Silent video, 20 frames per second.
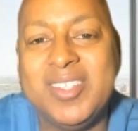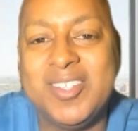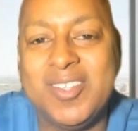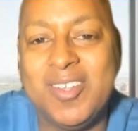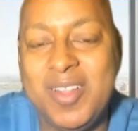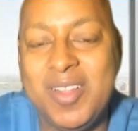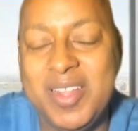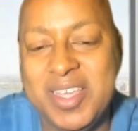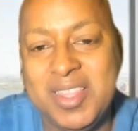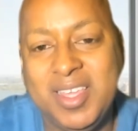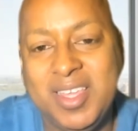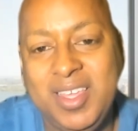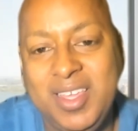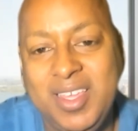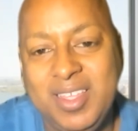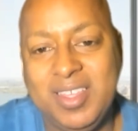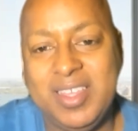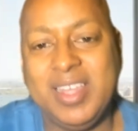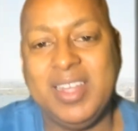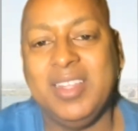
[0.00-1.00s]
installing
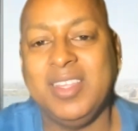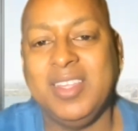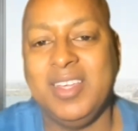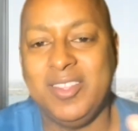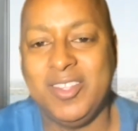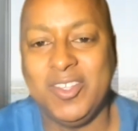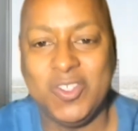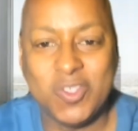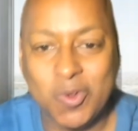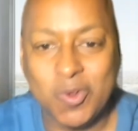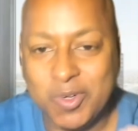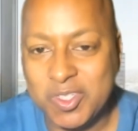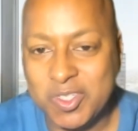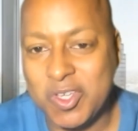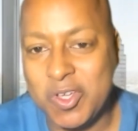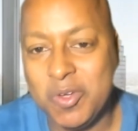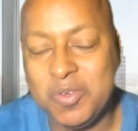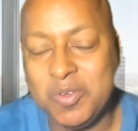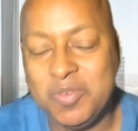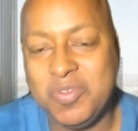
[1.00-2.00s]
the kind of the, the
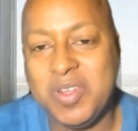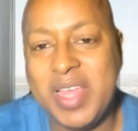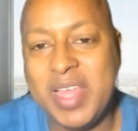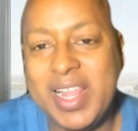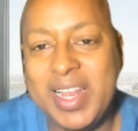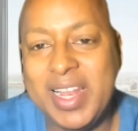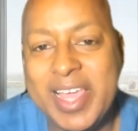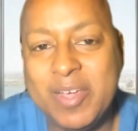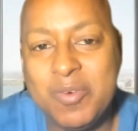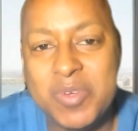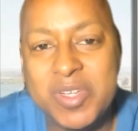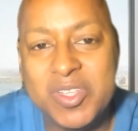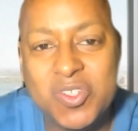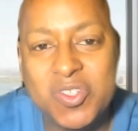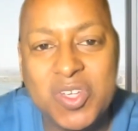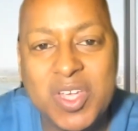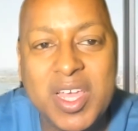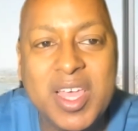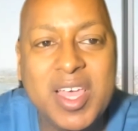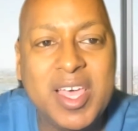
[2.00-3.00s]
source code for that
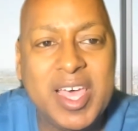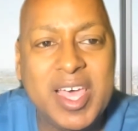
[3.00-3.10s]
language,